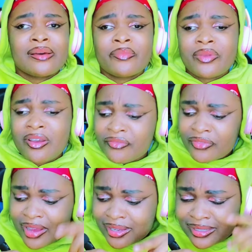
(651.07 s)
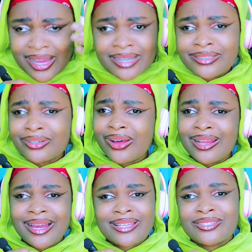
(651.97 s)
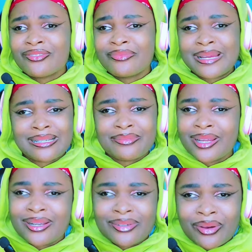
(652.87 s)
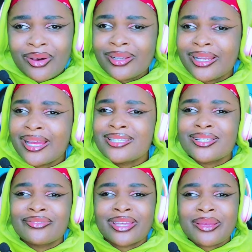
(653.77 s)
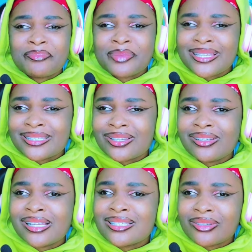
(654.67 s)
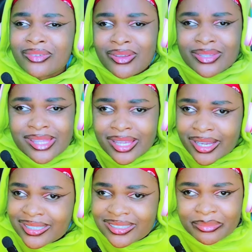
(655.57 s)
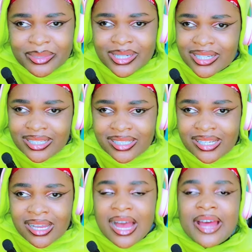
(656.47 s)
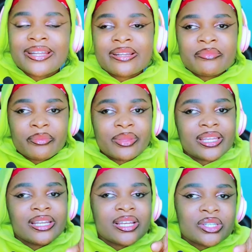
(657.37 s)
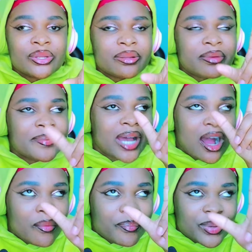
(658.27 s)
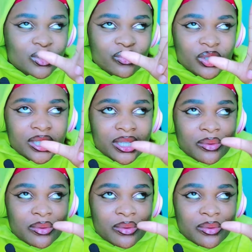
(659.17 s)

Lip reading: We have had all kinds of mandamano, all kinds of campaigns, all kinds of chaos in the country, And remember the election. Remember how peaceful they